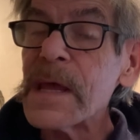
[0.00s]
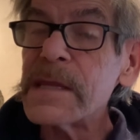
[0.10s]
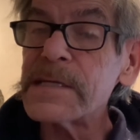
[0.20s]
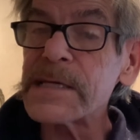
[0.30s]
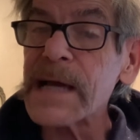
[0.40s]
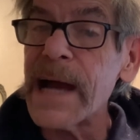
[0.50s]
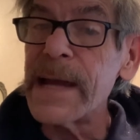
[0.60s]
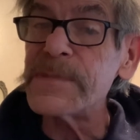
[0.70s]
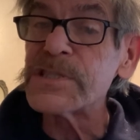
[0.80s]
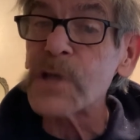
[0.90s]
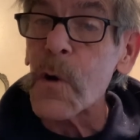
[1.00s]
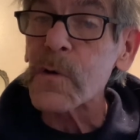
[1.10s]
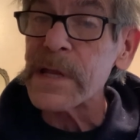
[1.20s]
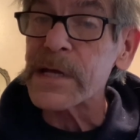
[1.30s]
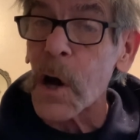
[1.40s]
There's a guy named
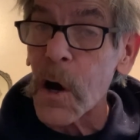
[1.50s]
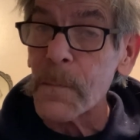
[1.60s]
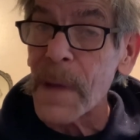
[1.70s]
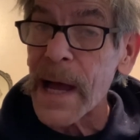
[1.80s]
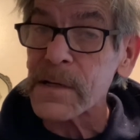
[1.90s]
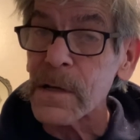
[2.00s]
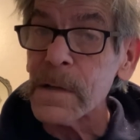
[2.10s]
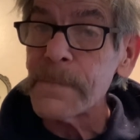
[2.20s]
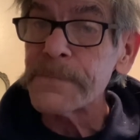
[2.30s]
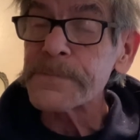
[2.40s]
Stokely Carmichael